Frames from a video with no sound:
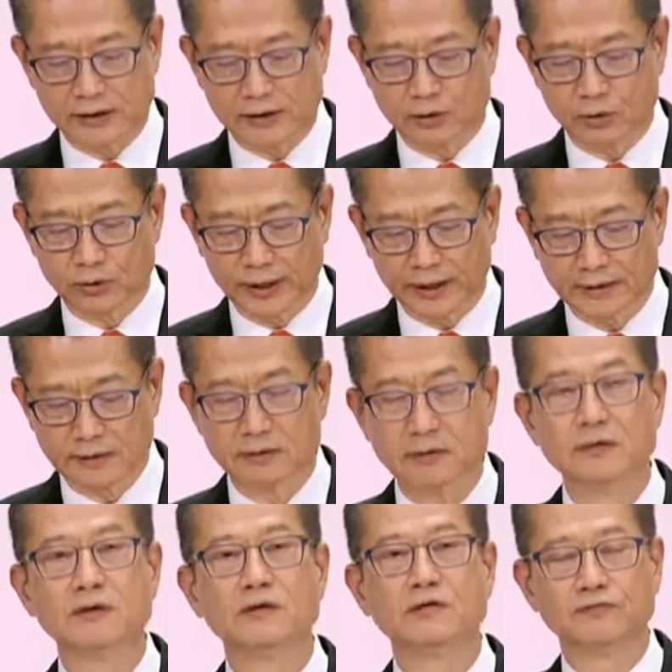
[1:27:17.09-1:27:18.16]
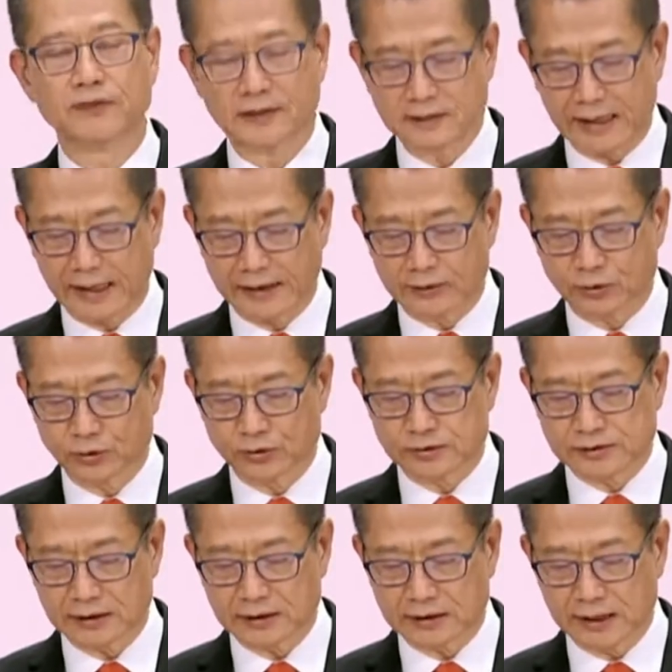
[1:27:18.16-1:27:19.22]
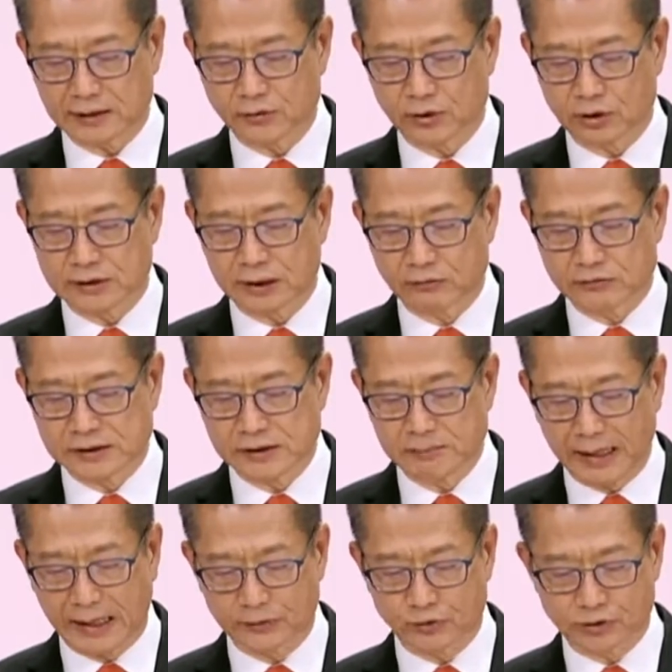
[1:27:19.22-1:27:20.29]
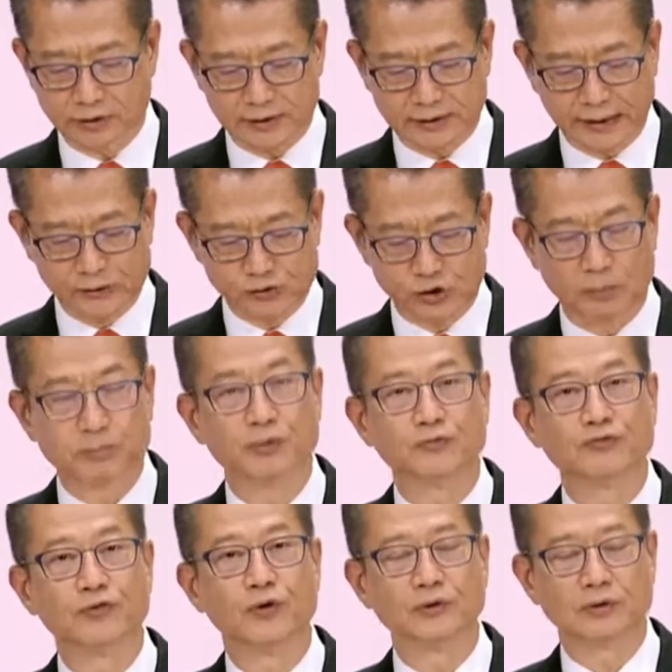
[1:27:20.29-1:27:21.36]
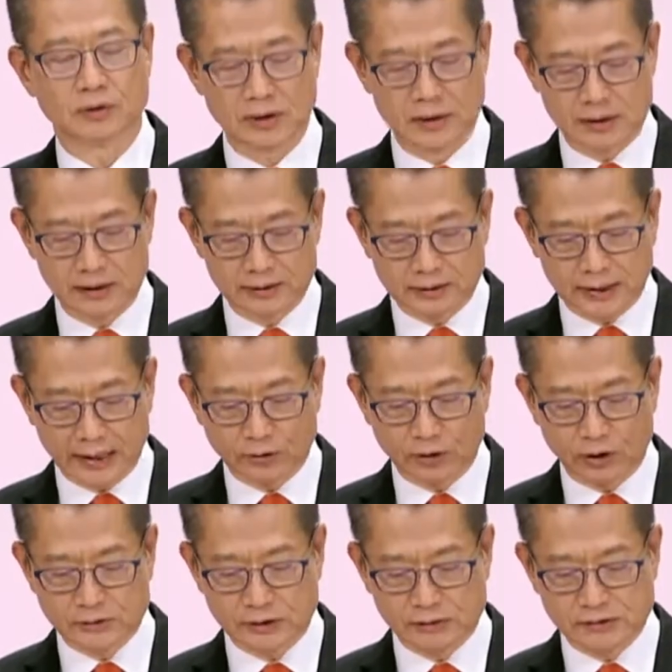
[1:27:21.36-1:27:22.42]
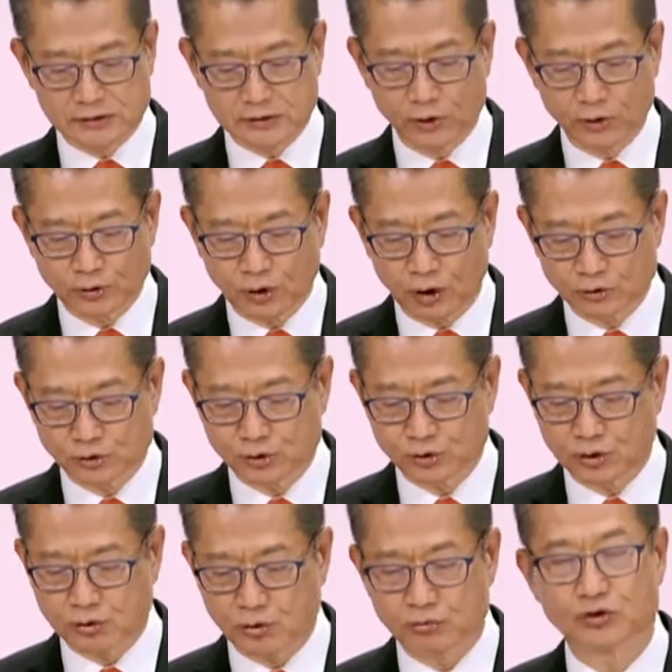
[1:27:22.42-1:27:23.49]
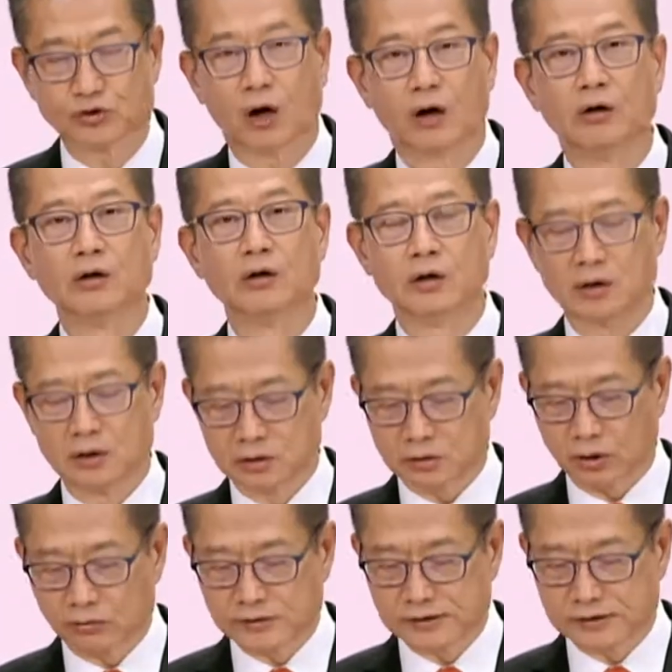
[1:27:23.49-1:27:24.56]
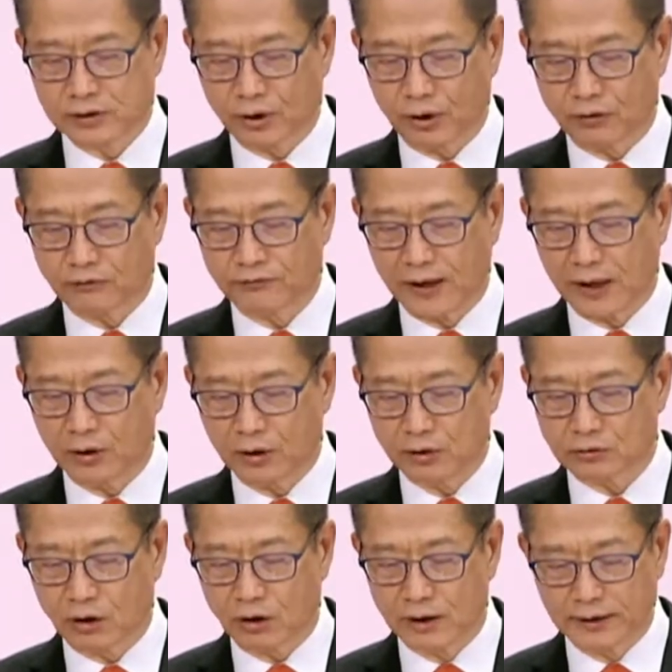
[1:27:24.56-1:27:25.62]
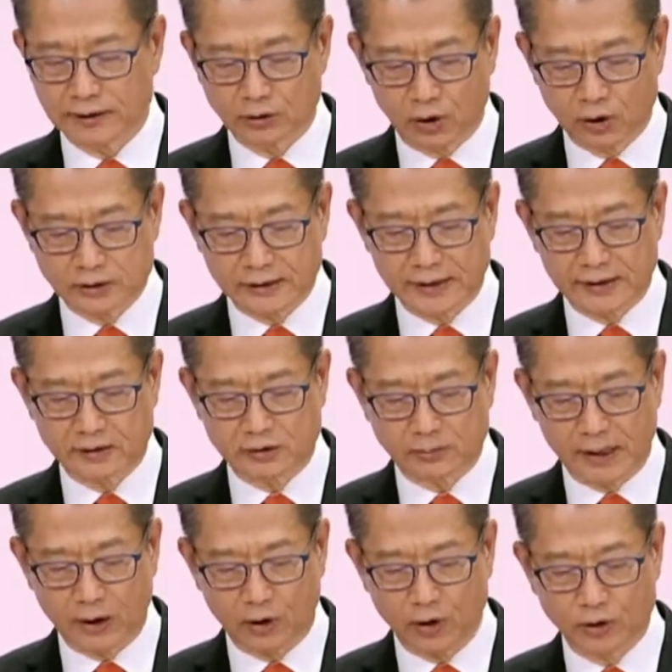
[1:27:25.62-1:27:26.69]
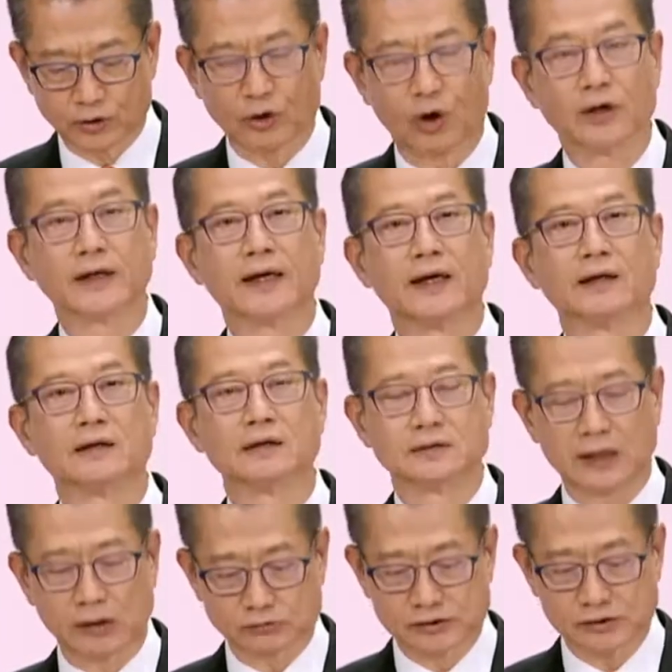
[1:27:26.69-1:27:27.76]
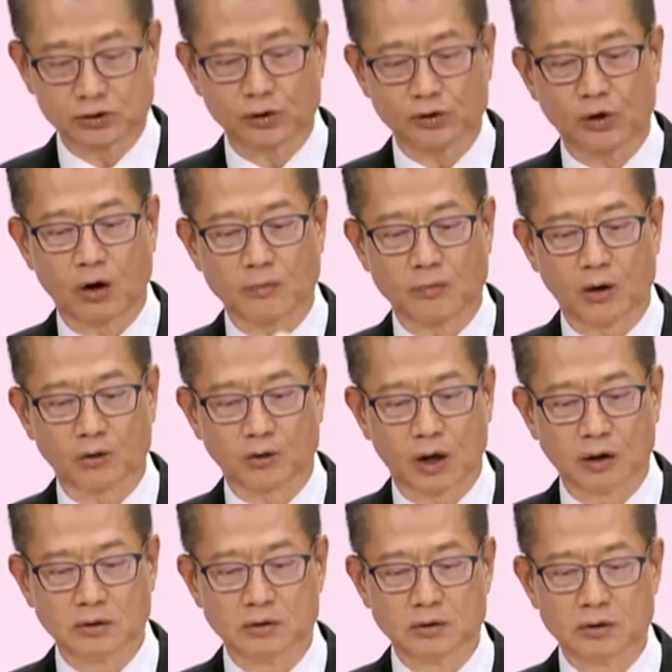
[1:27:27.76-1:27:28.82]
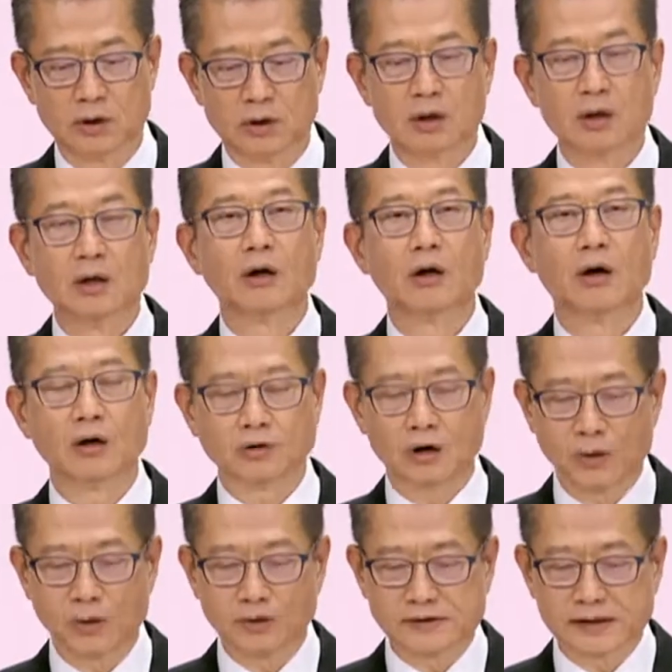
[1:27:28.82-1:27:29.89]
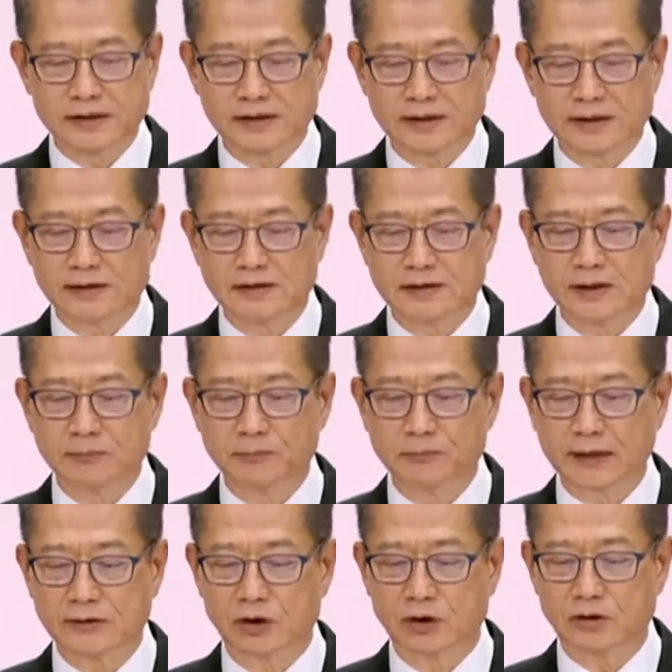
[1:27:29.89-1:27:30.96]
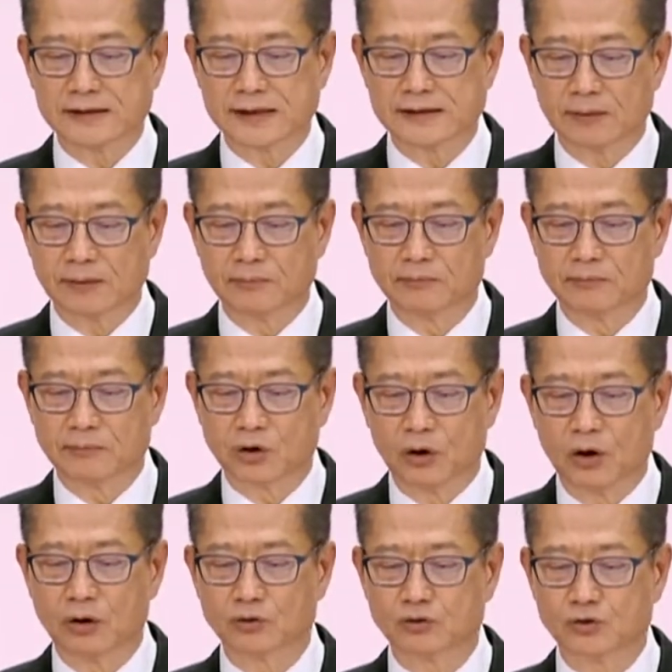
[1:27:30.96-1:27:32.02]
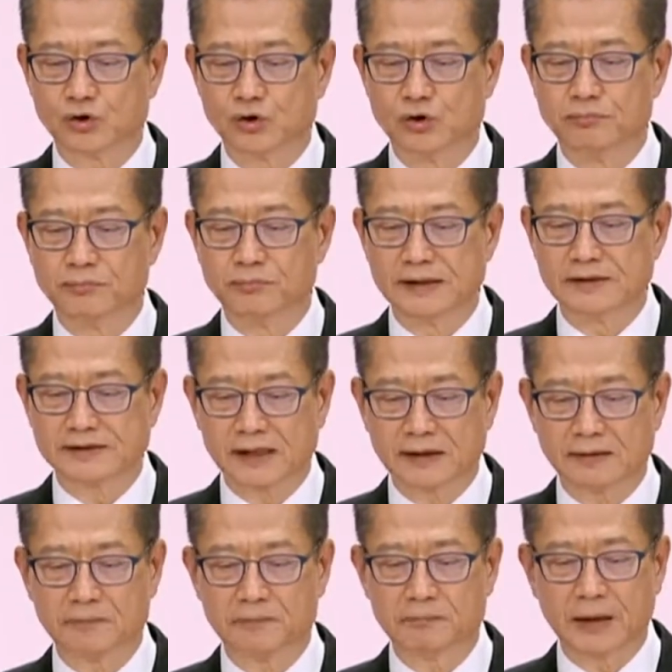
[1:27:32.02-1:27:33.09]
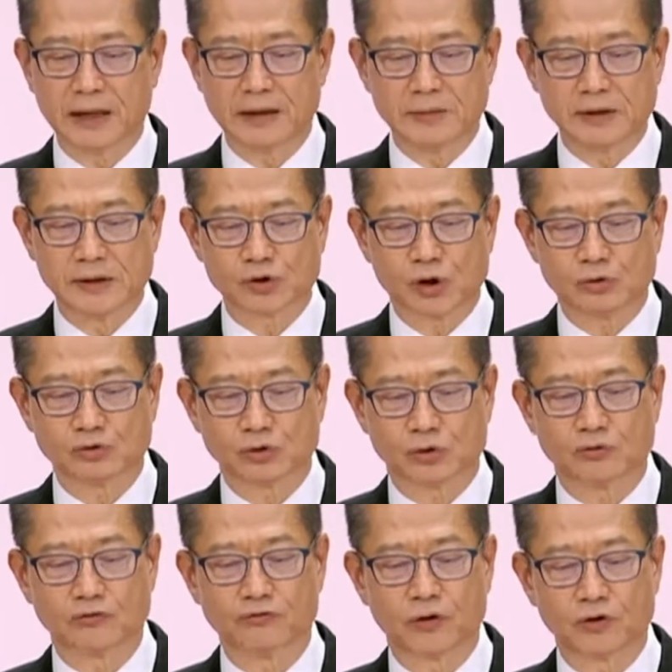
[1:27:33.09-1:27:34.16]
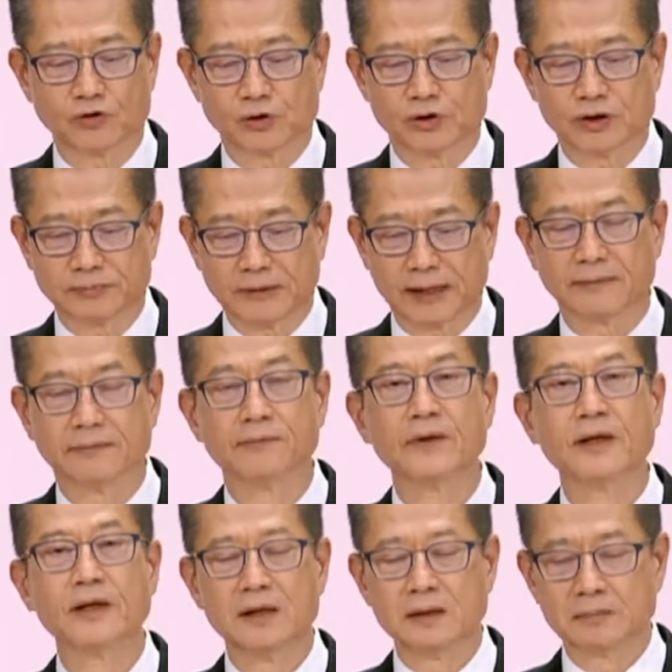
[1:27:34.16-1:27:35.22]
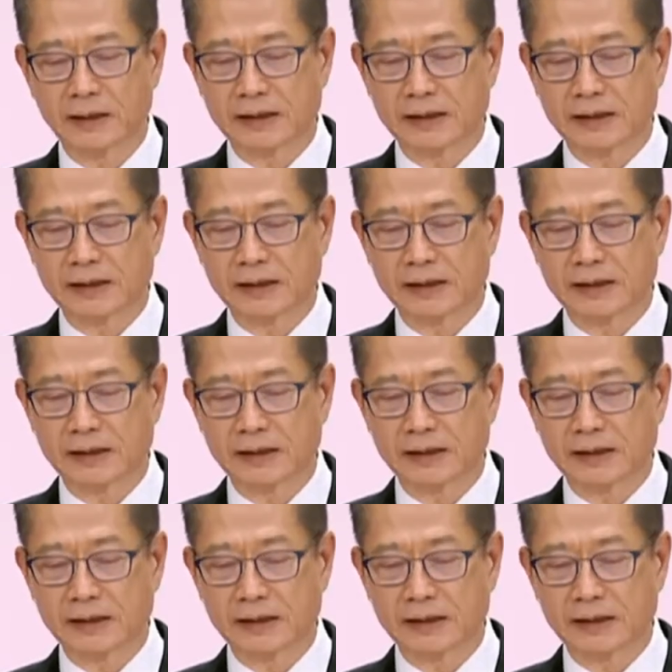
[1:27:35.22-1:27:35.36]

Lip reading: We must step up our efforts in investment promotion to attract foreign enterprises to Hong Kong. Starting from the next financial year, The government will provide an additional recurrent provision of around $90 million in phases to strengthen Invest Hong Kong's work and our investment promotion network in the mainland and overseas. At present, Hong Kong has signed 45 comprehensive